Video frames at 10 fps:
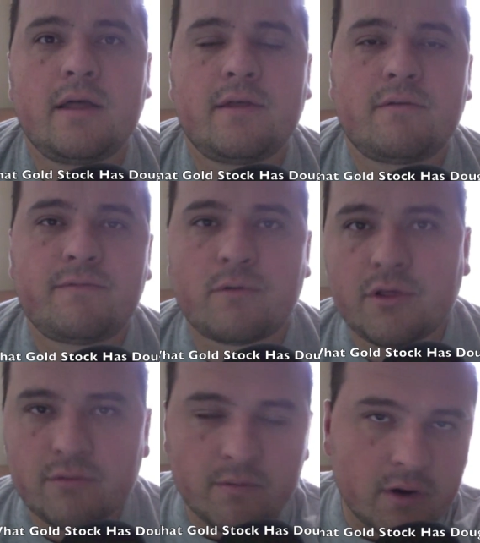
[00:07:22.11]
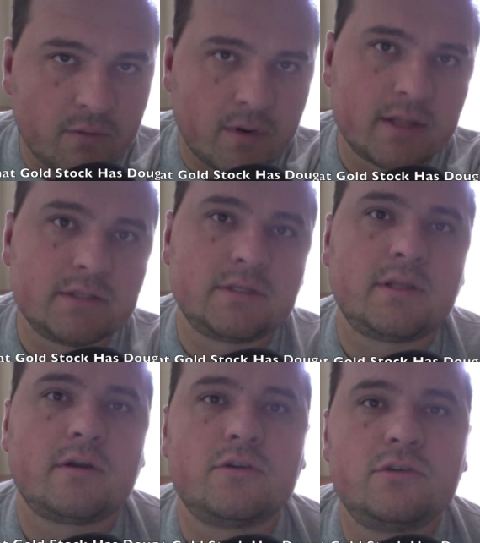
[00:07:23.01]
they're 43101s, and
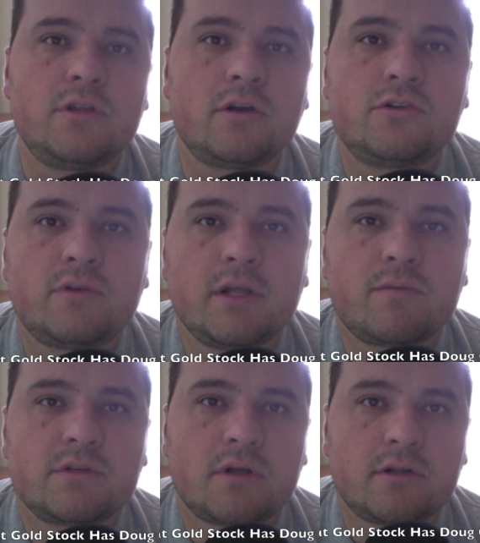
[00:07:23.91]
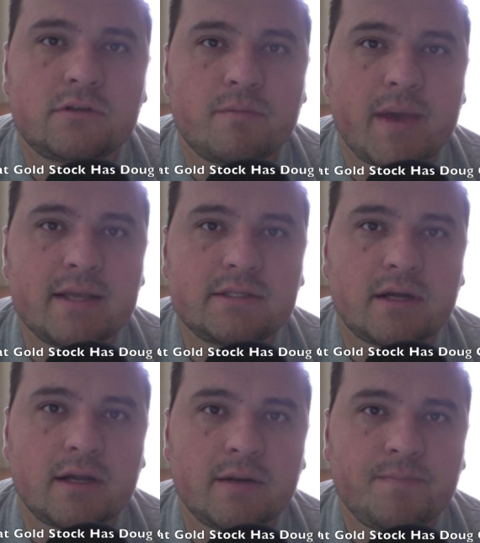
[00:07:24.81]
their drilling results are based
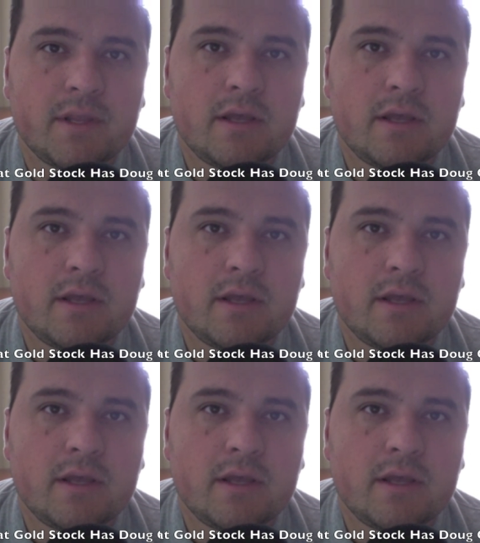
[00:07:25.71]
on,